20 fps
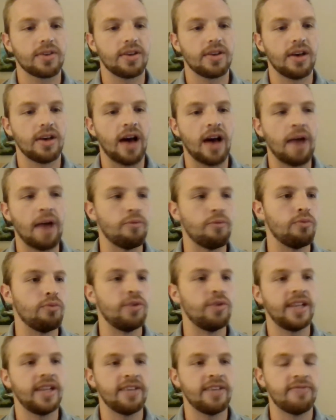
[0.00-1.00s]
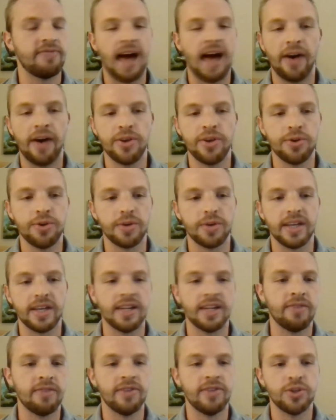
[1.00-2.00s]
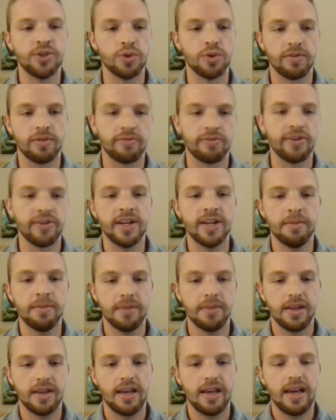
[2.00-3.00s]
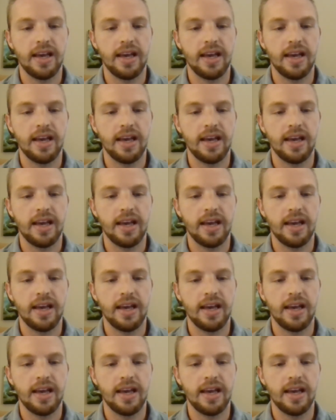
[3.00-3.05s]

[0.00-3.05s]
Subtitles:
I really value individual freedom,